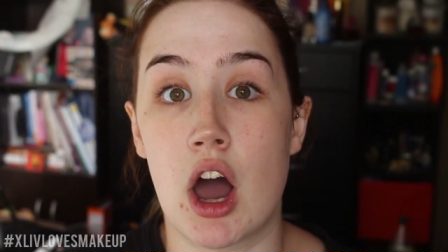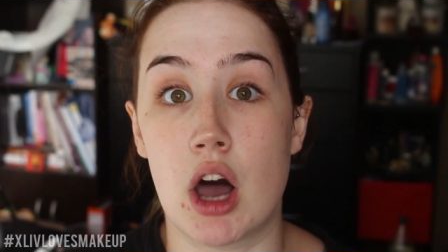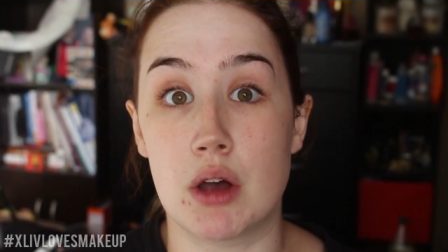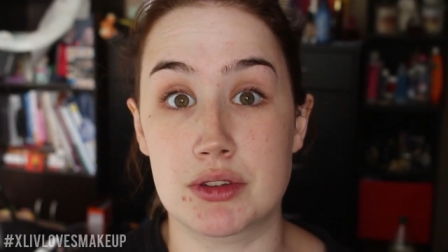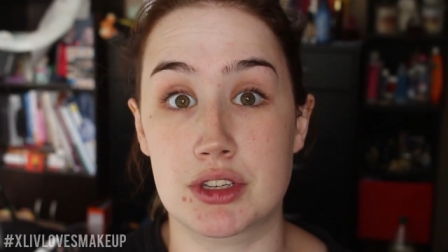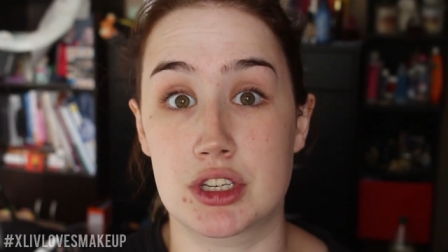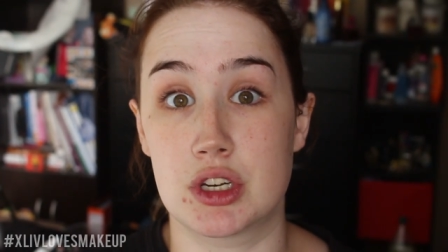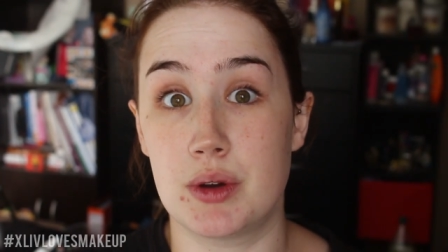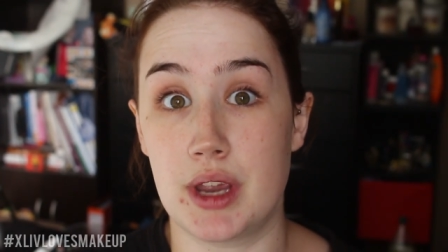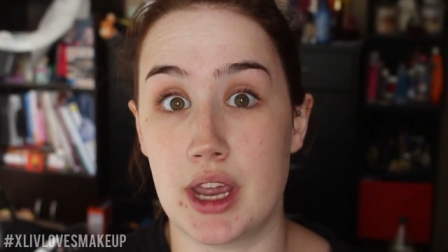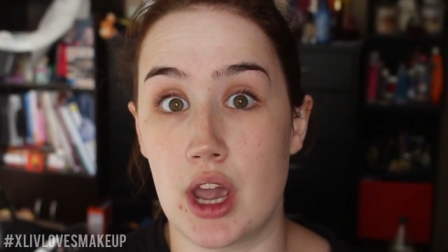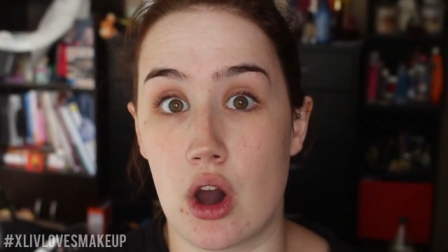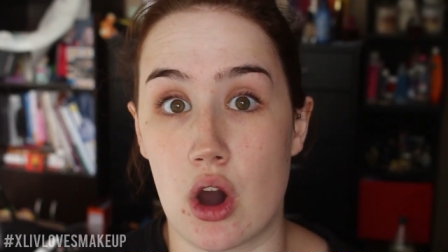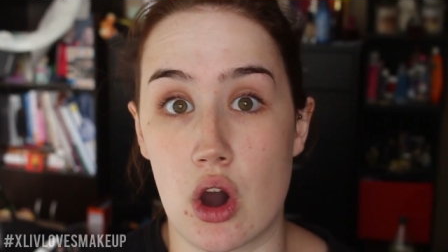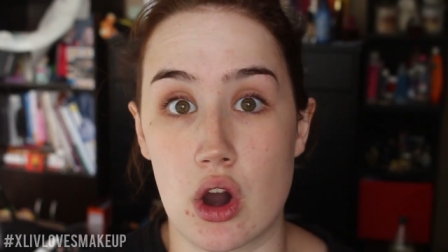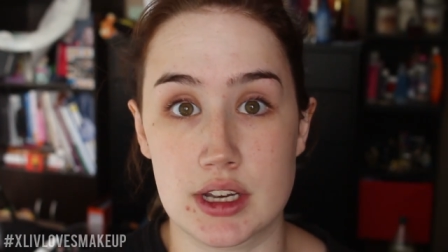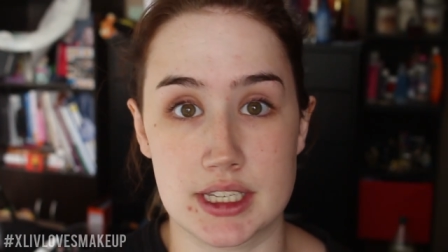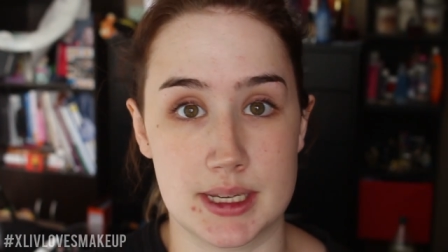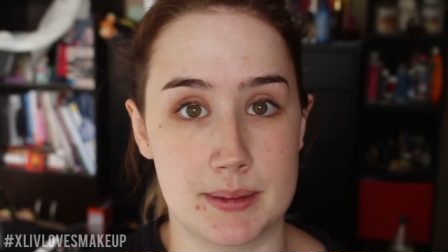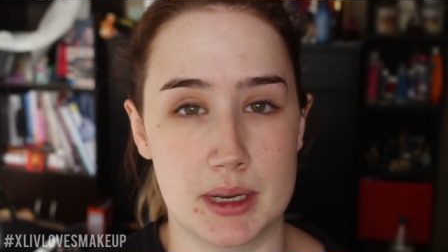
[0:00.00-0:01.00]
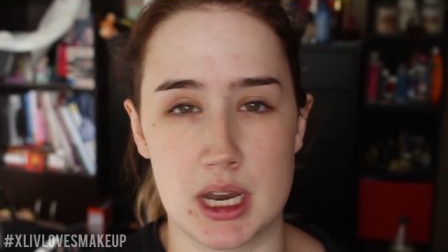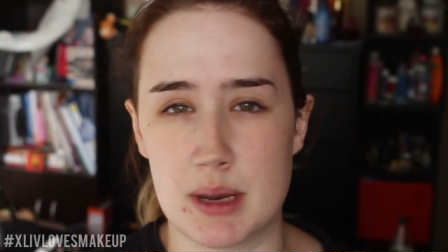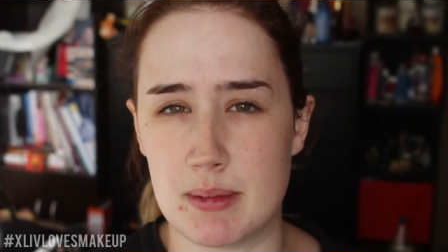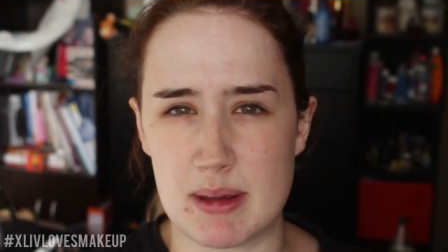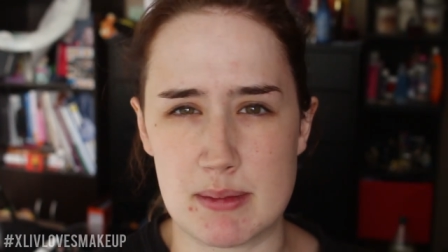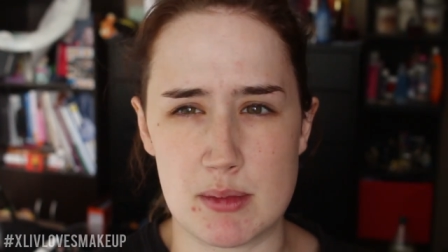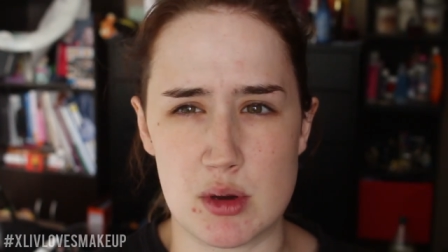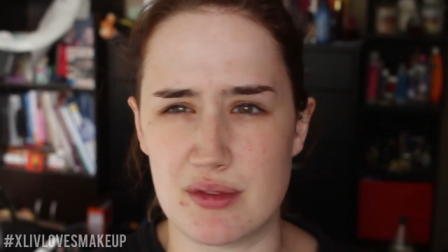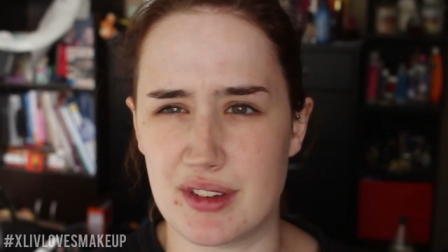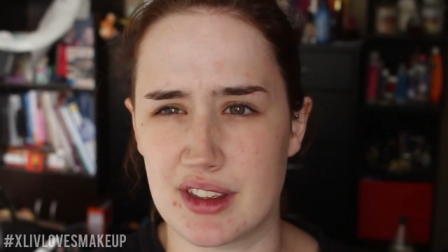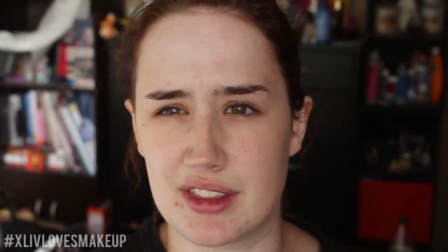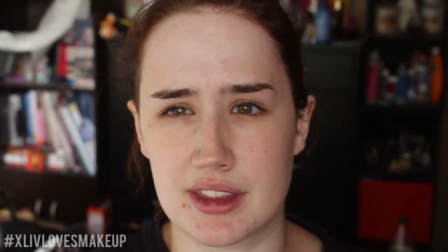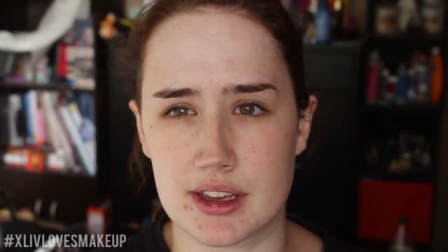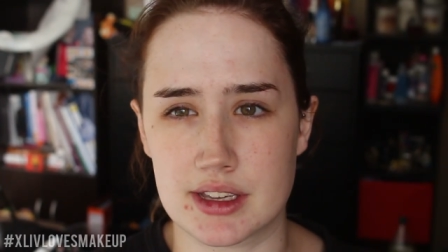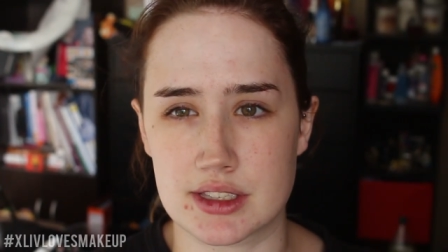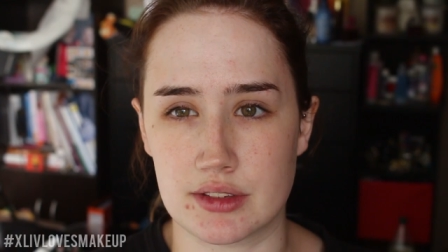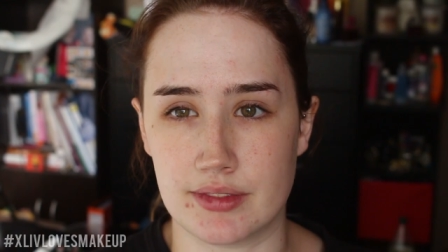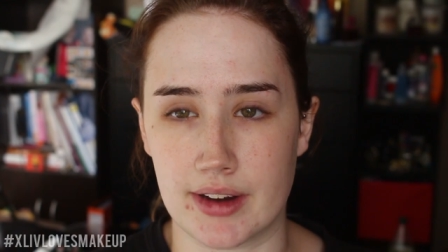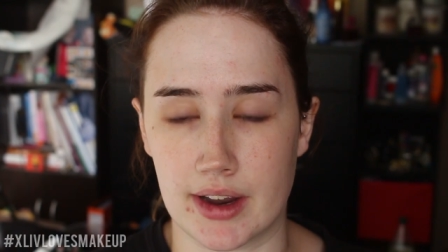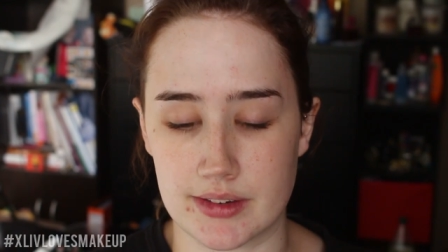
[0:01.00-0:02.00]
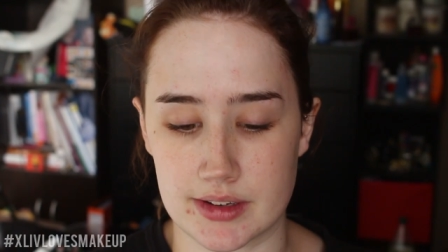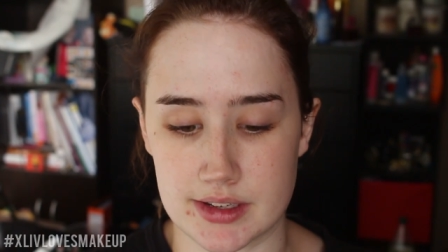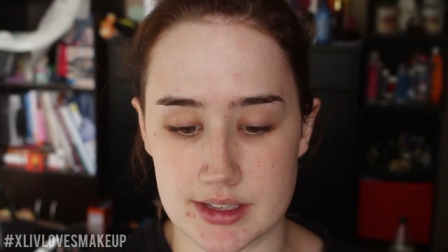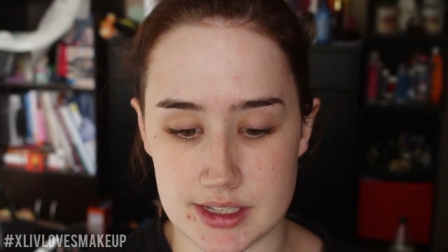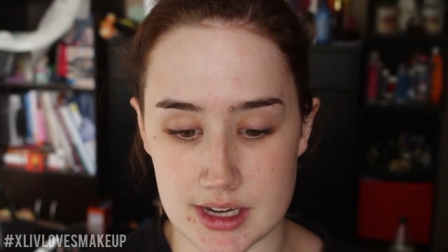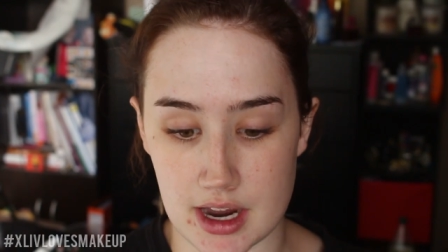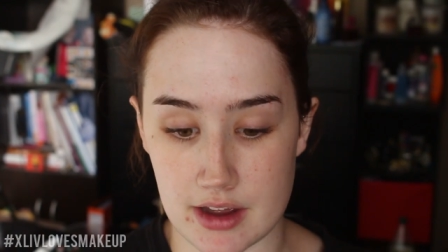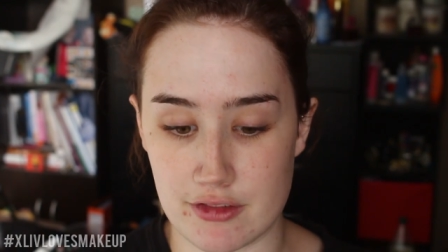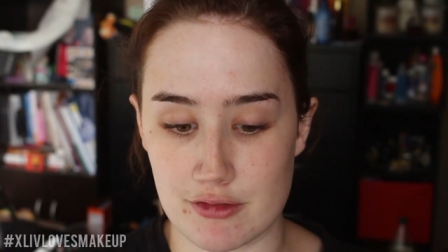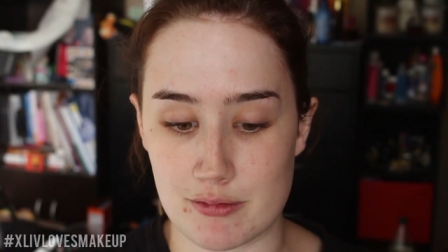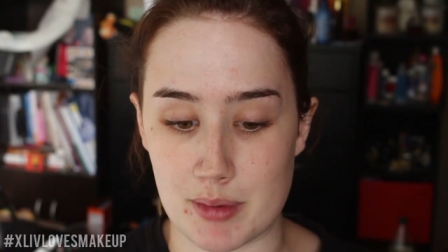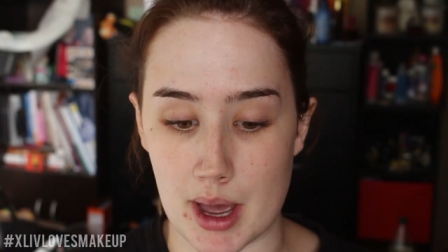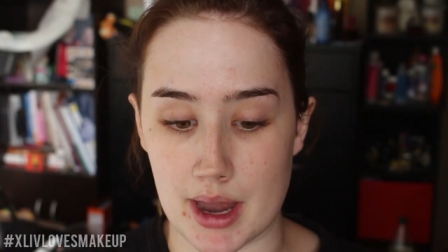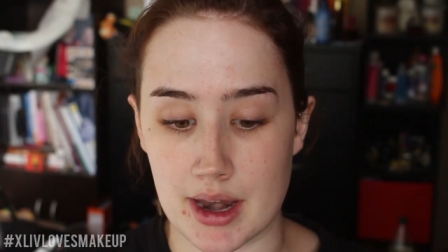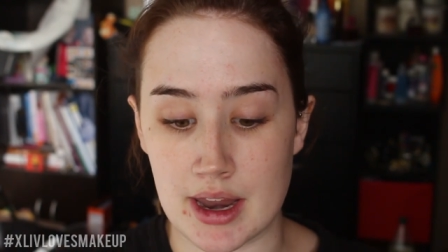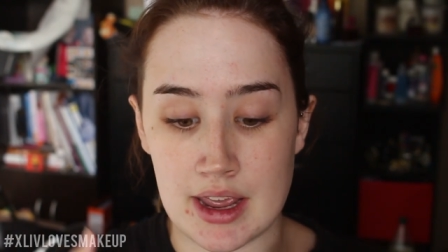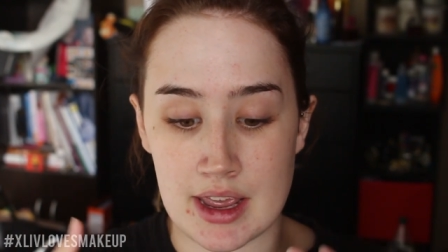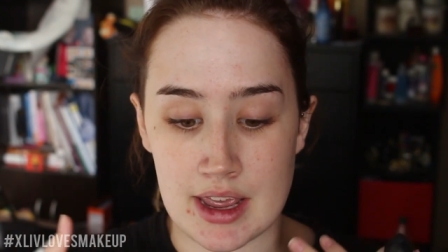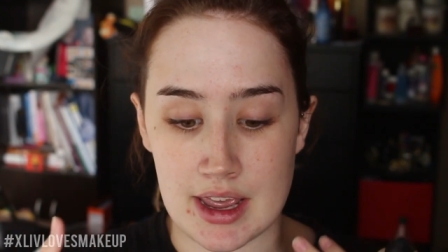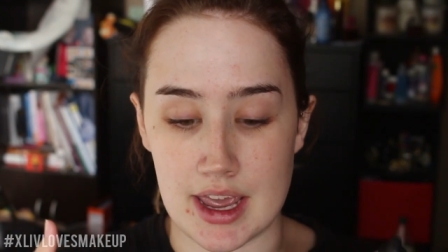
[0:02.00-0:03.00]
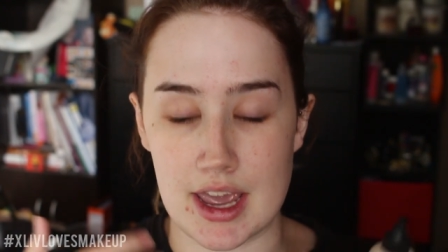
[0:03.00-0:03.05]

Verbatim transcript: I'll still get hot because I'm going to be moving things around and stuff, but